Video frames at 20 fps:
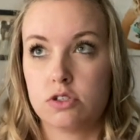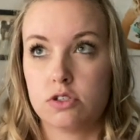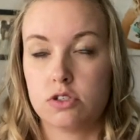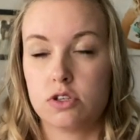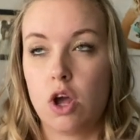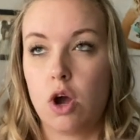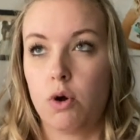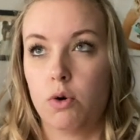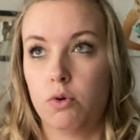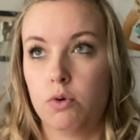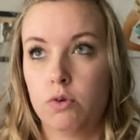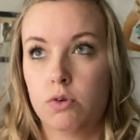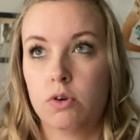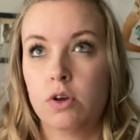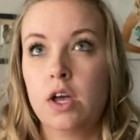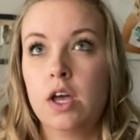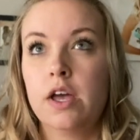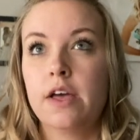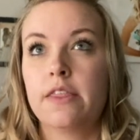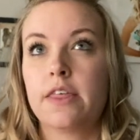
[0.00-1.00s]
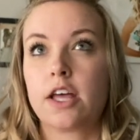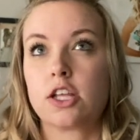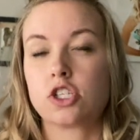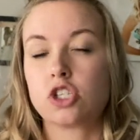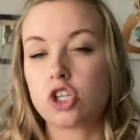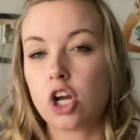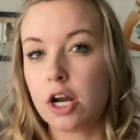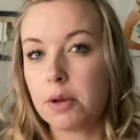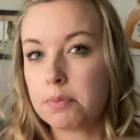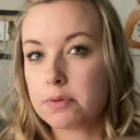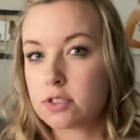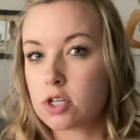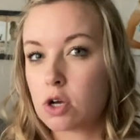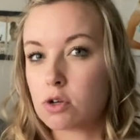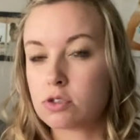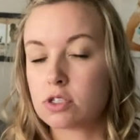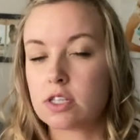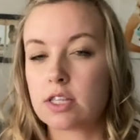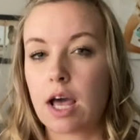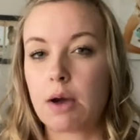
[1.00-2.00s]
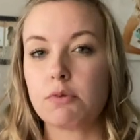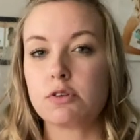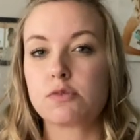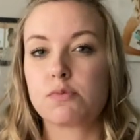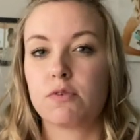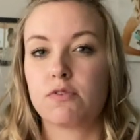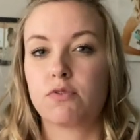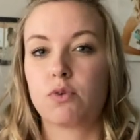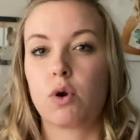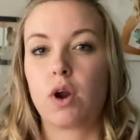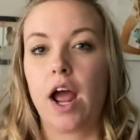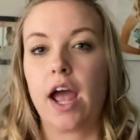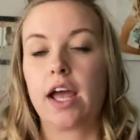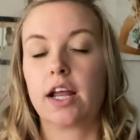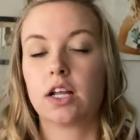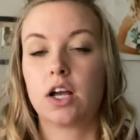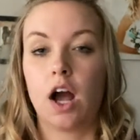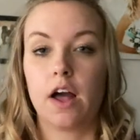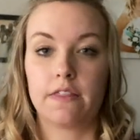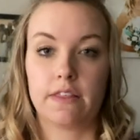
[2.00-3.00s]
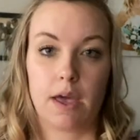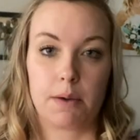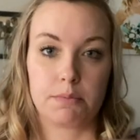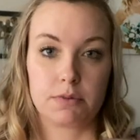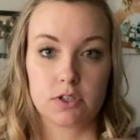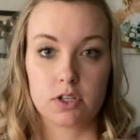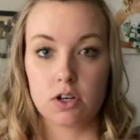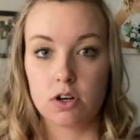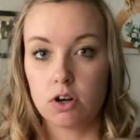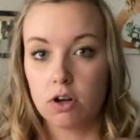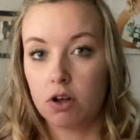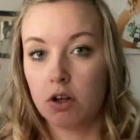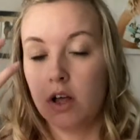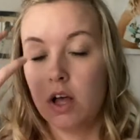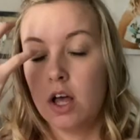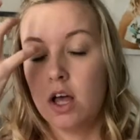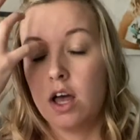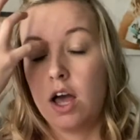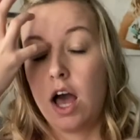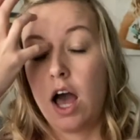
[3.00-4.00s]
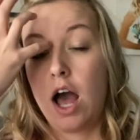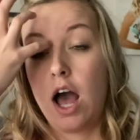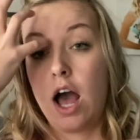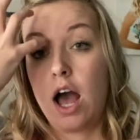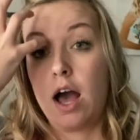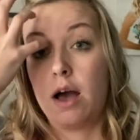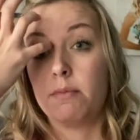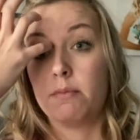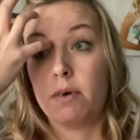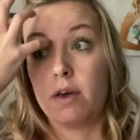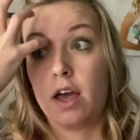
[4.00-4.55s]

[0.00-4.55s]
No, they had started Pitocin. That was before I had gotten the epidural. Um,